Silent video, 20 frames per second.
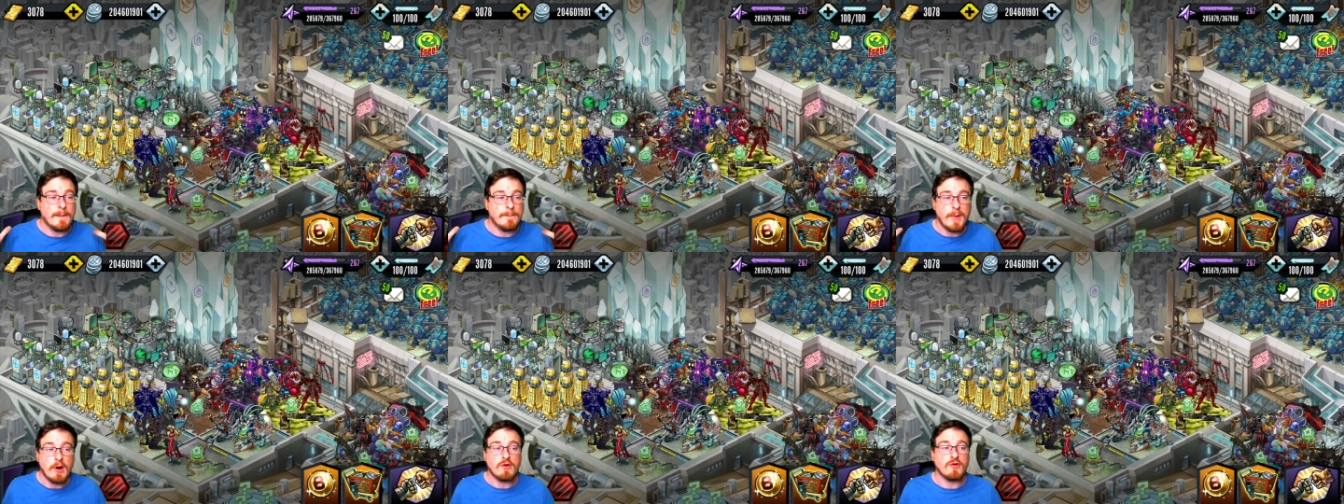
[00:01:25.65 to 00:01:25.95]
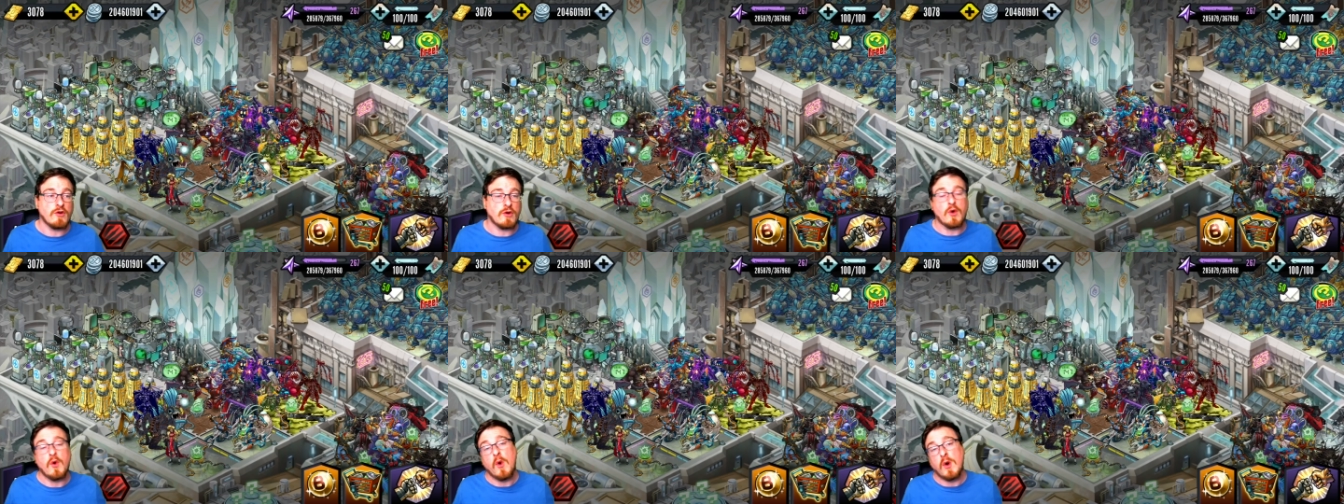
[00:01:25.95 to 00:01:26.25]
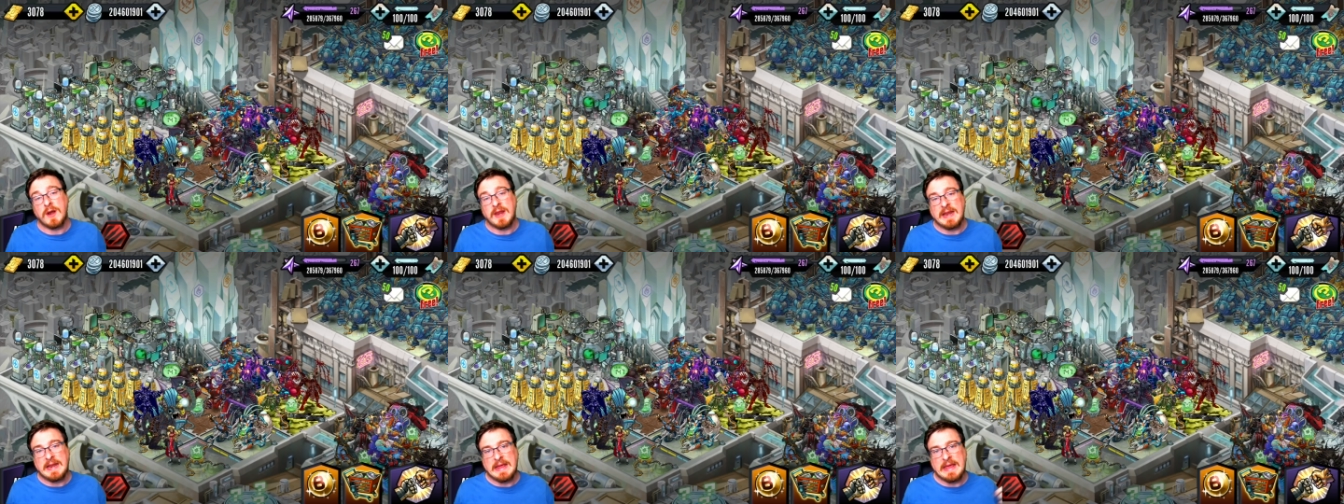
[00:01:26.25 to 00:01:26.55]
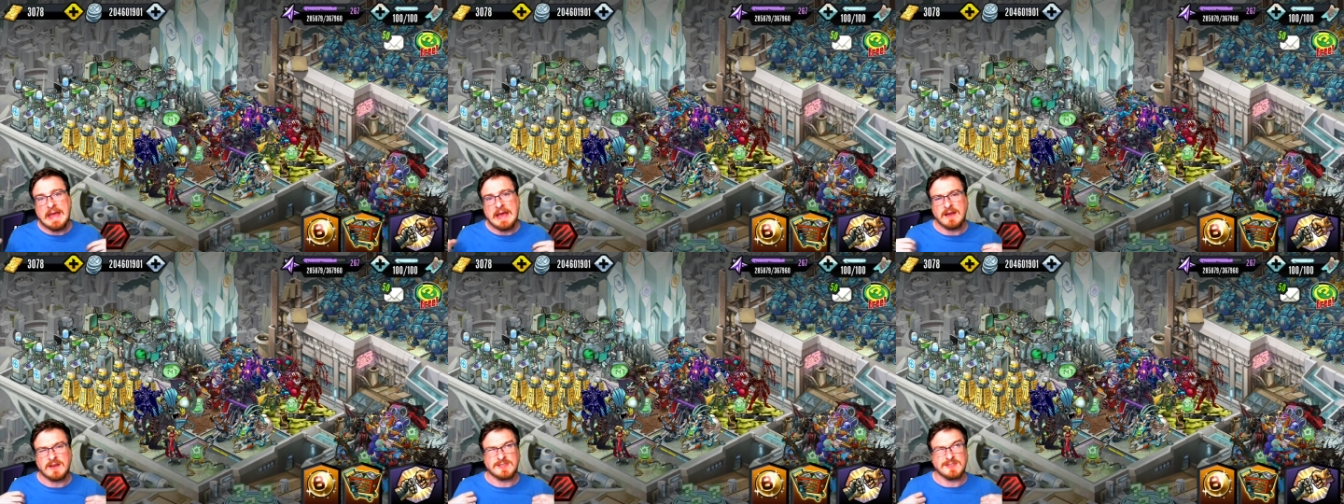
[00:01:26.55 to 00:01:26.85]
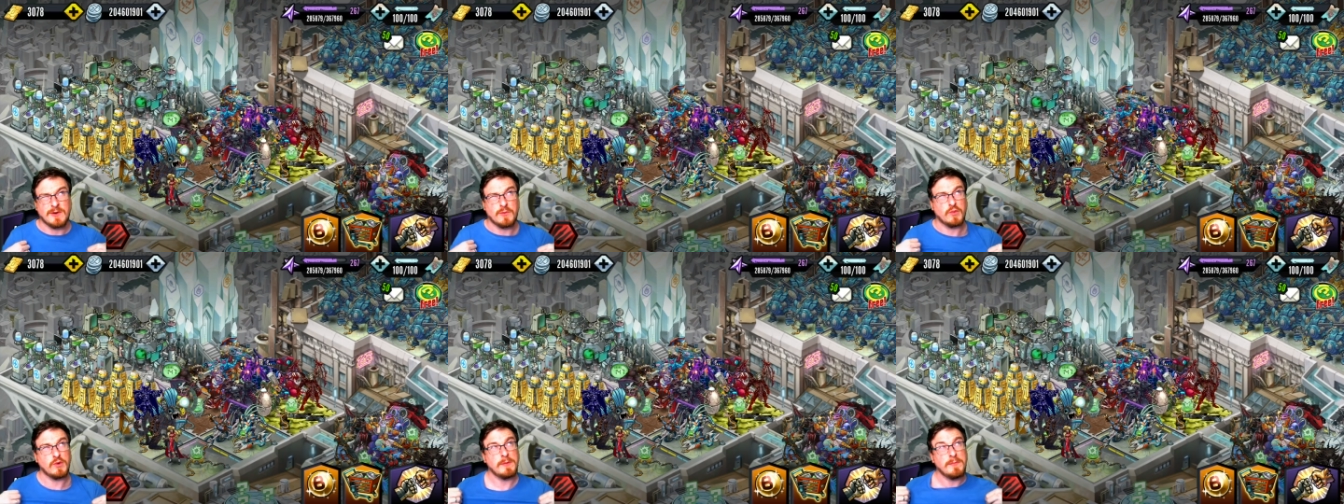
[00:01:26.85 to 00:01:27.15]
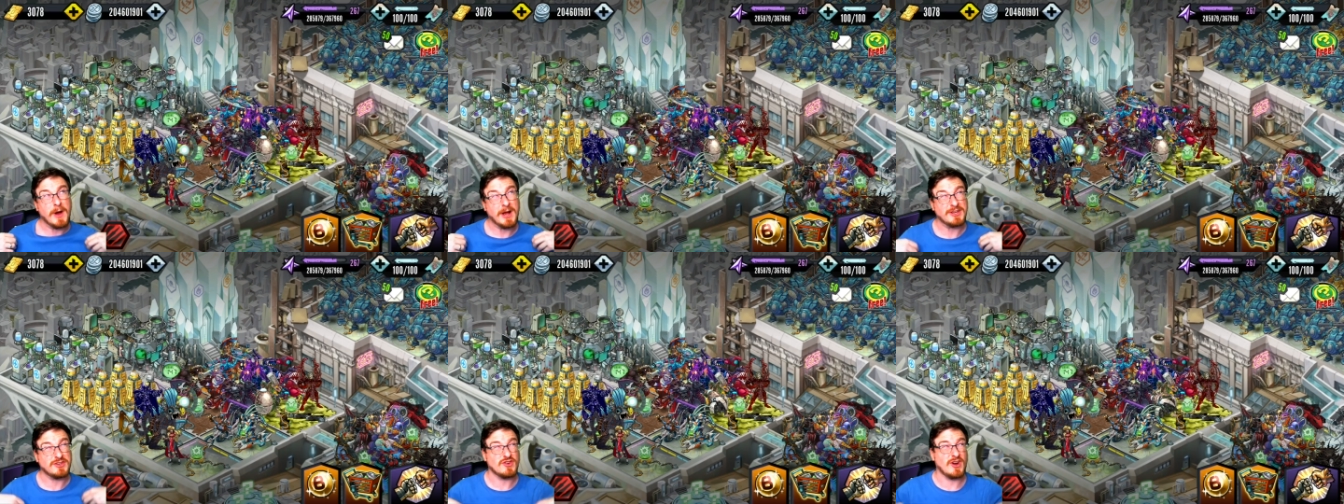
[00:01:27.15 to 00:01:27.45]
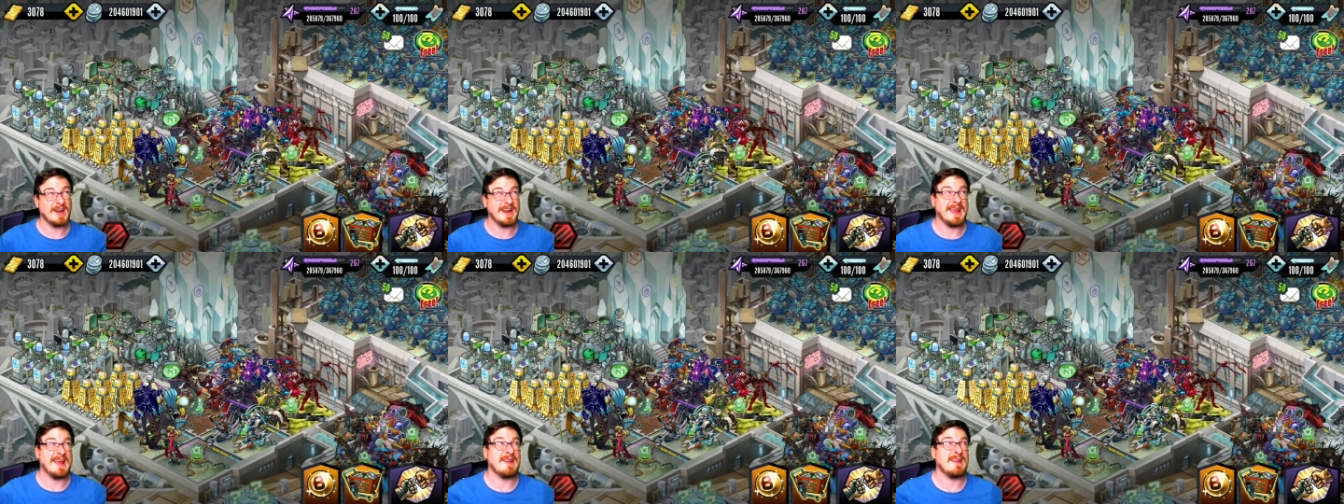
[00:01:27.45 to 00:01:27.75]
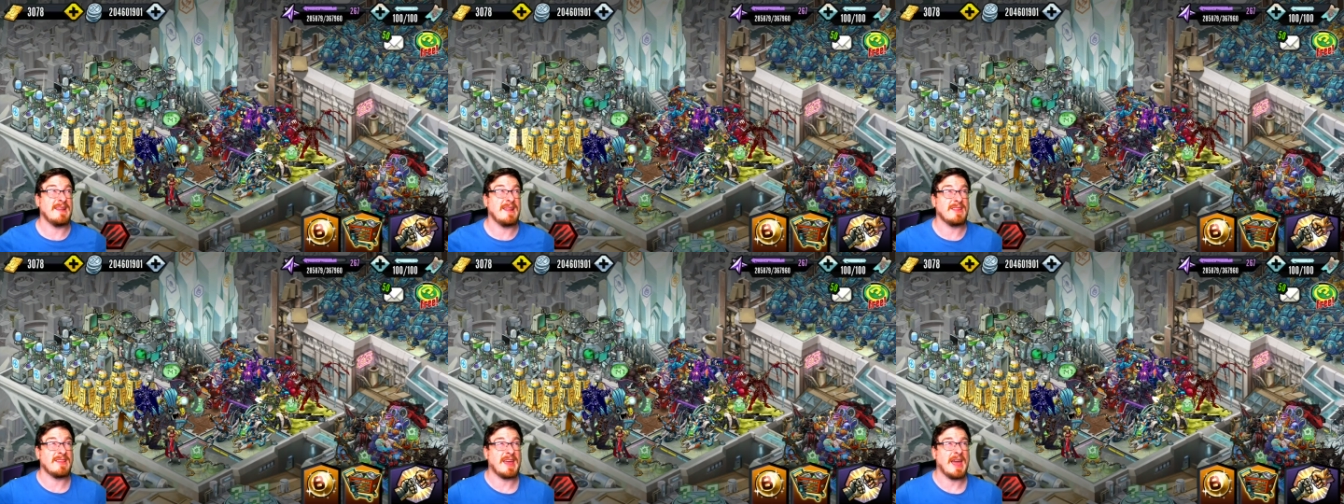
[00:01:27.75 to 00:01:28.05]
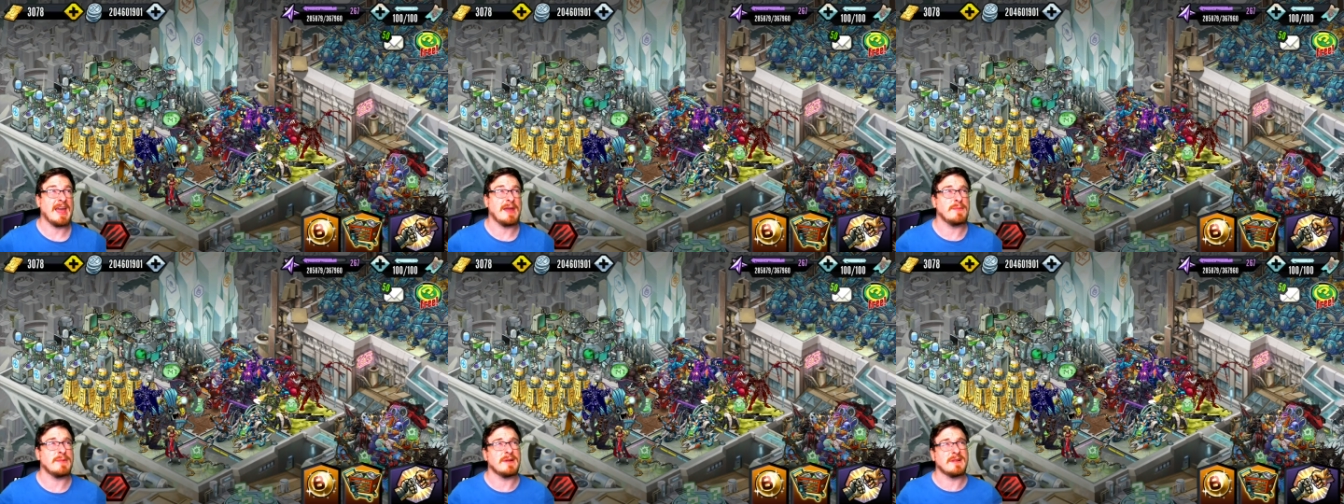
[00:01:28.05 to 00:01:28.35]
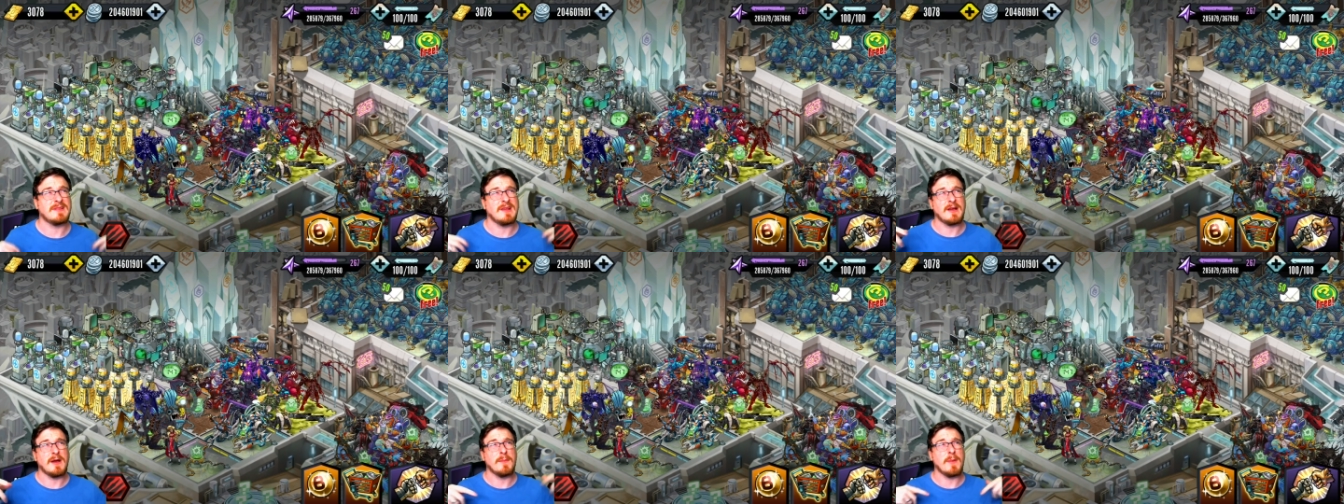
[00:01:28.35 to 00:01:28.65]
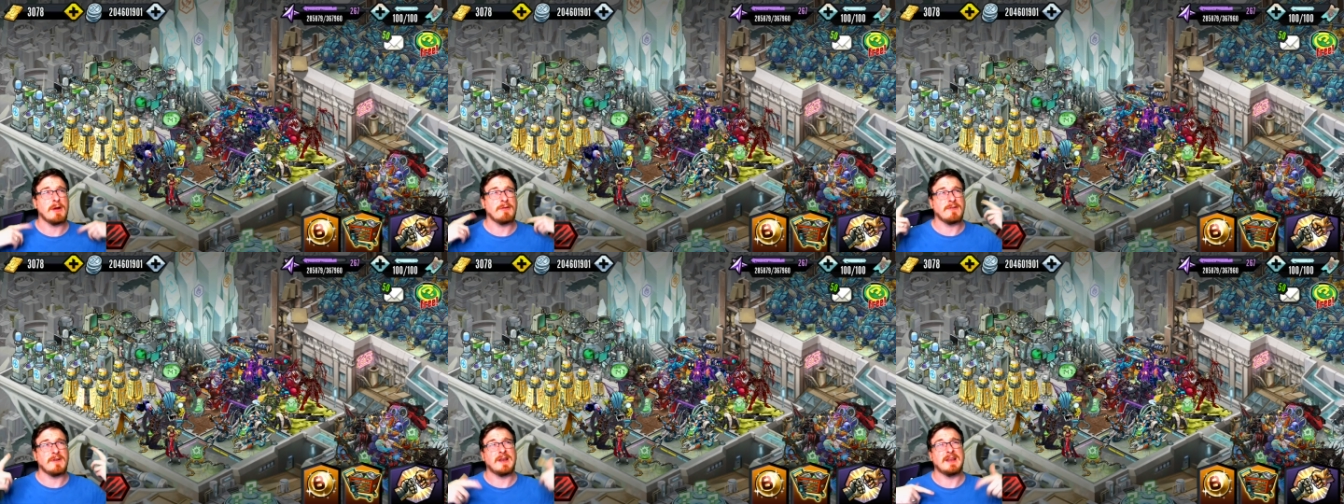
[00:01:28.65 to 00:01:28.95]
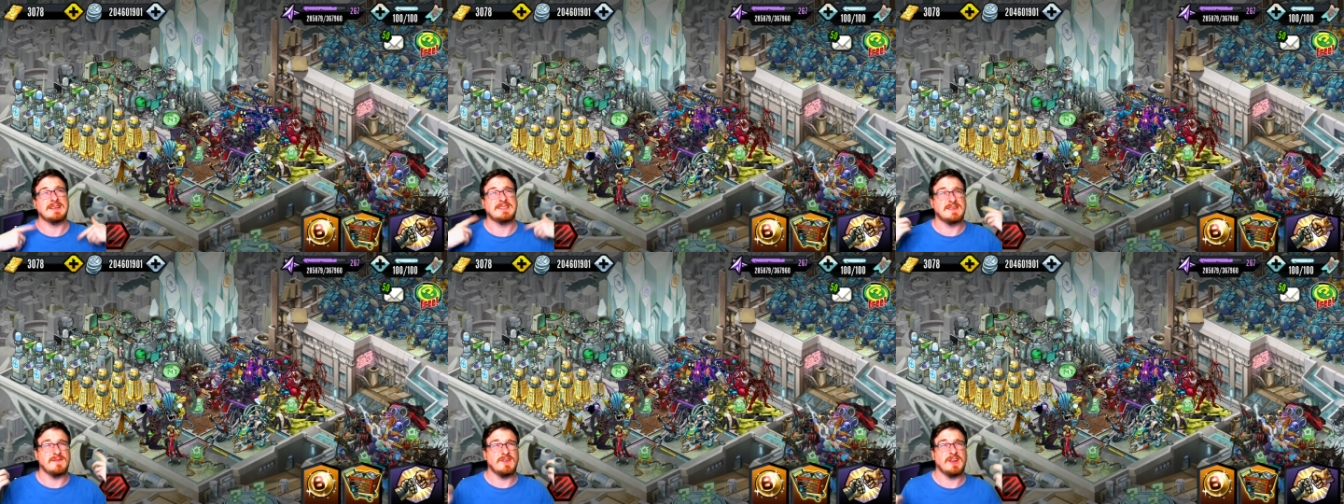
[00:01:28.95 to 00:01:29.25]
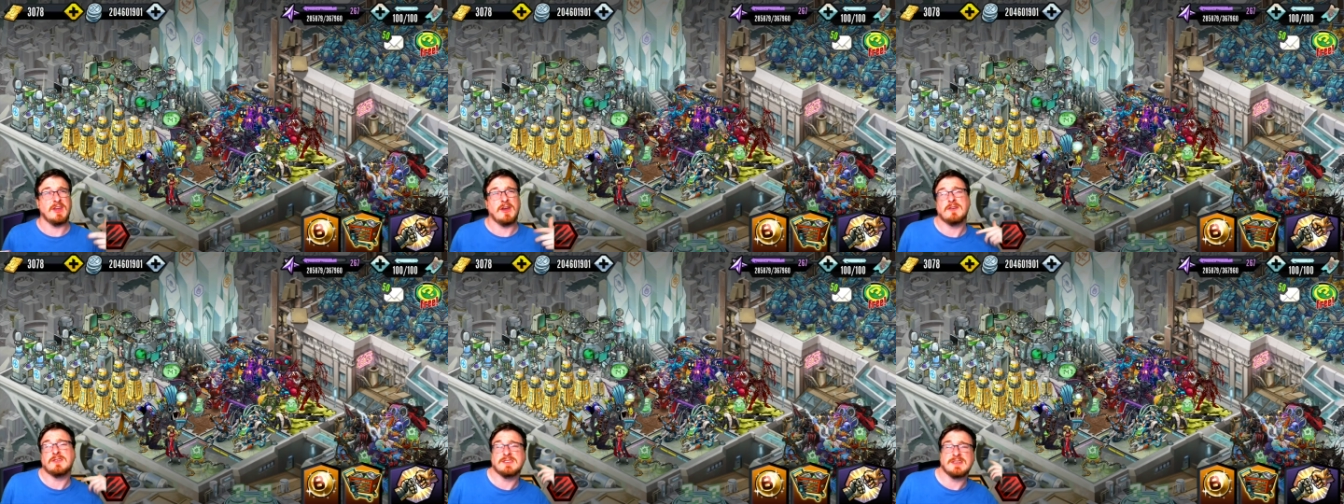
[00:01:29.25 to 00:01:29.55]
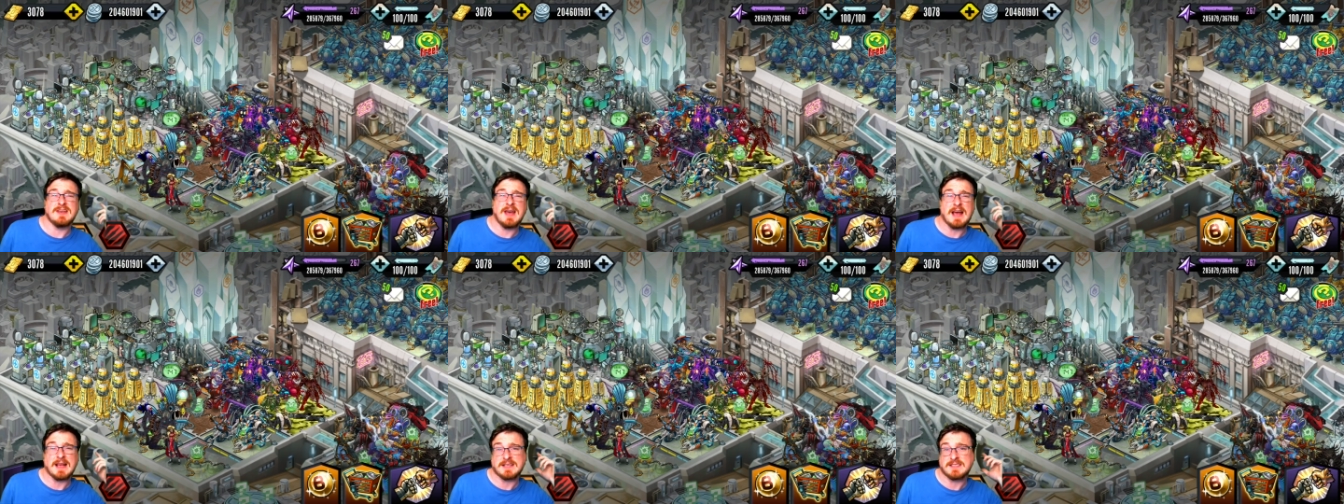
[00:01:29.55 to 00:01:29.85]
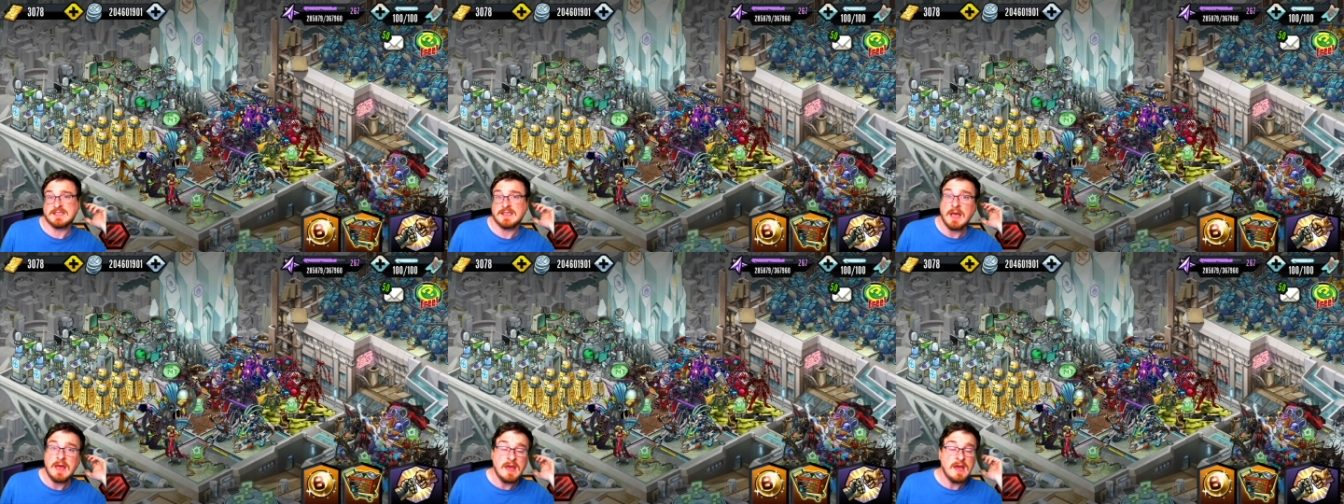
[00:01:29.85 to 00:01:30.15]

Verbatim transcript: bulk record in here because I wouldn't mind trying out another game and I think I might release a video to arcs